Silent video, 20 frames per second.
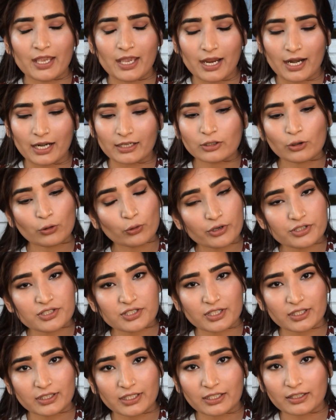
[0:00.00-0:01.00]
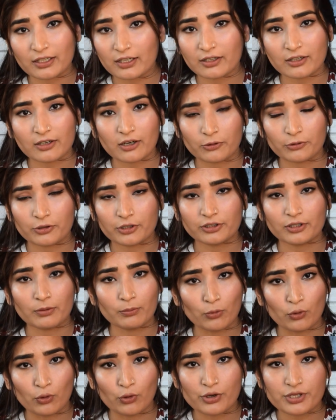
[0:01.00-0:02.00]
And the question that I encounter the
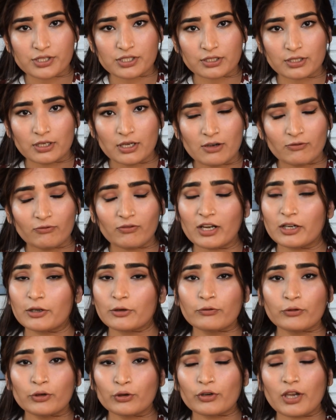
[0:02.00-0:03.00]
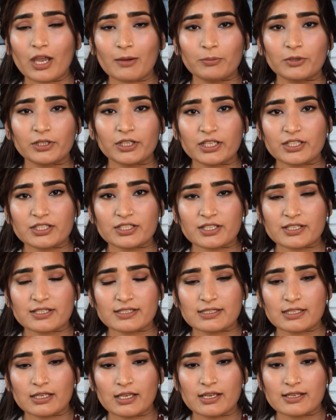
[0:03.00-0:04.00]
most while reviewing
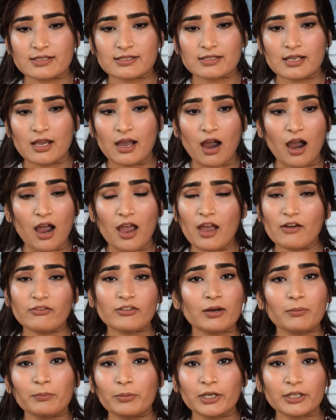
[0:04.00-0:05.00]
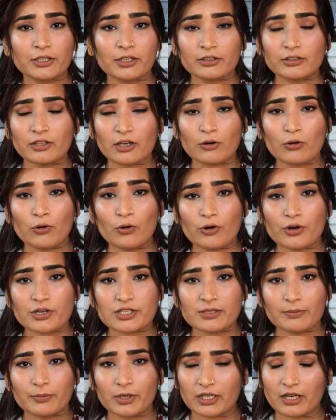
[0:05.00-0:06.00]
applications is, I have completed the
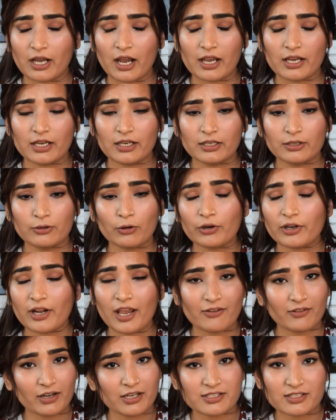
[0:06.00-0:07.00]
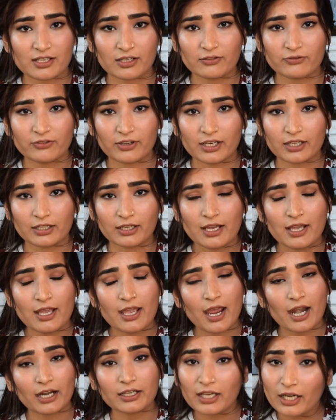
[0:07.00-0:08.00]
course but I don't have any certificate,
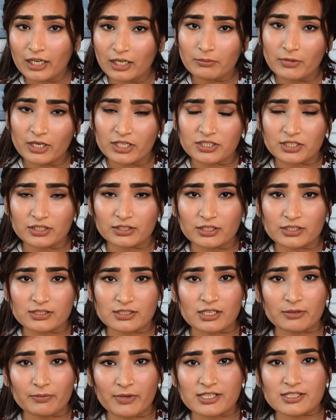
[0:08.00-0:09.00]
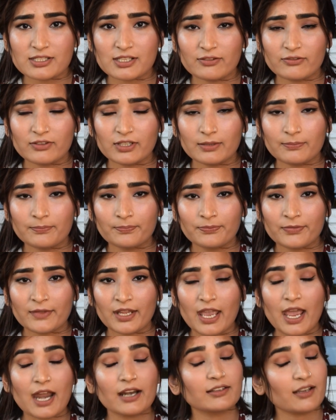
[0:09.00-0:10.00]
and can I mention this in my CV?
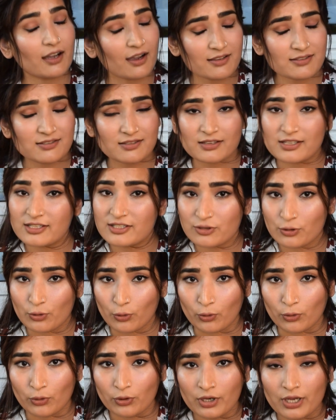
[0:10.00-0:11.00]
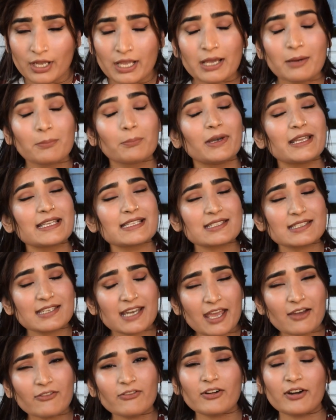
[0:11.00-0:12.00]
And the answer is no. Please
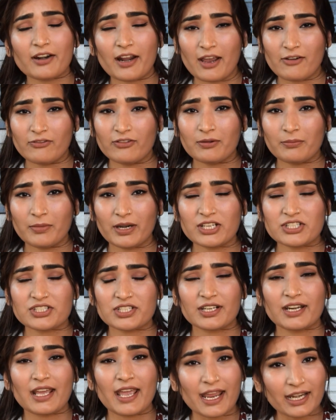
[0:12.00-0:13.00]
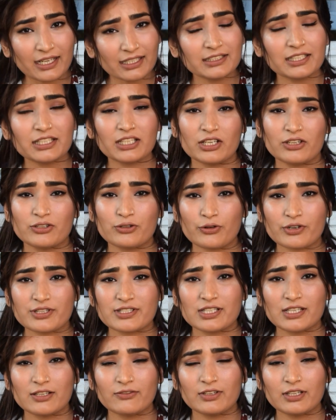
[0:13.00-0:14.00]
never ever mention anything in your
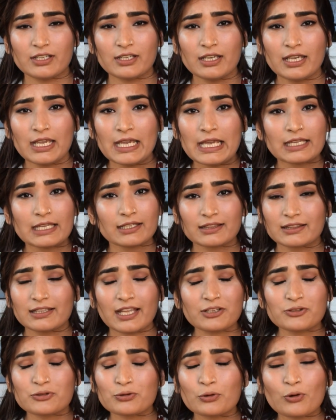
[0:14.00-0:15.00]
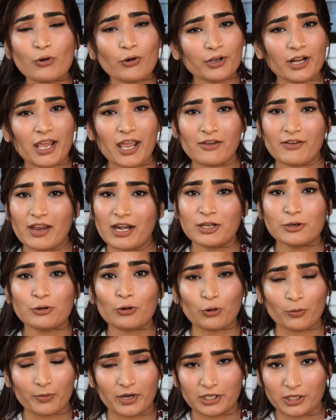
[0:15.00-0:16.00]
CV that you don't have any
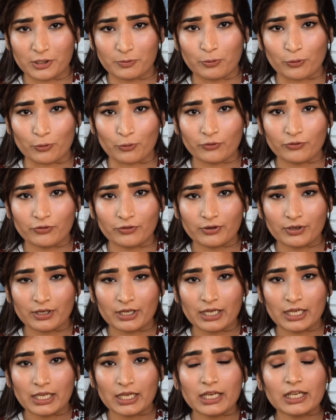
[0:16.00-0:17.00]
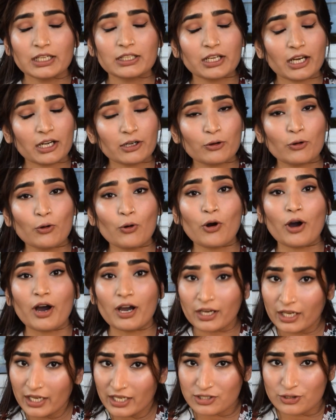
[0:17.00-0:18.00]
documented proof. It can go
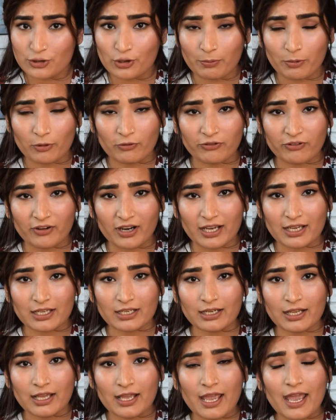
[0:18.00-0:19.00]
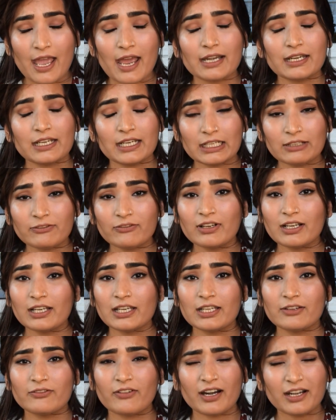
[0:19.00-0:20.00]
against your profile and it will
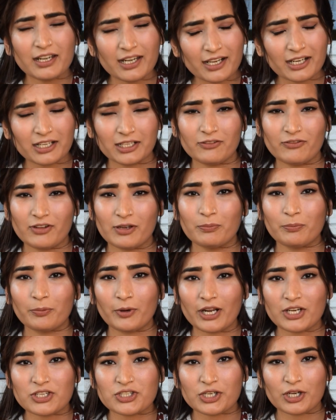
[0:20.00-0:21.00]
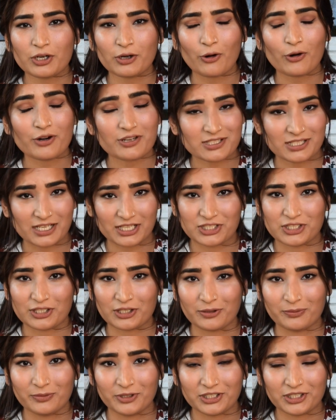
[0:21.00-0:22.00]
leave a negative impression on a selection
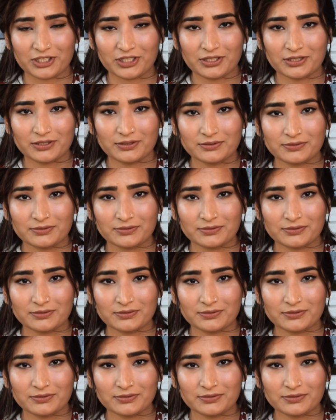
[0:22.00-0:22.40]
committee.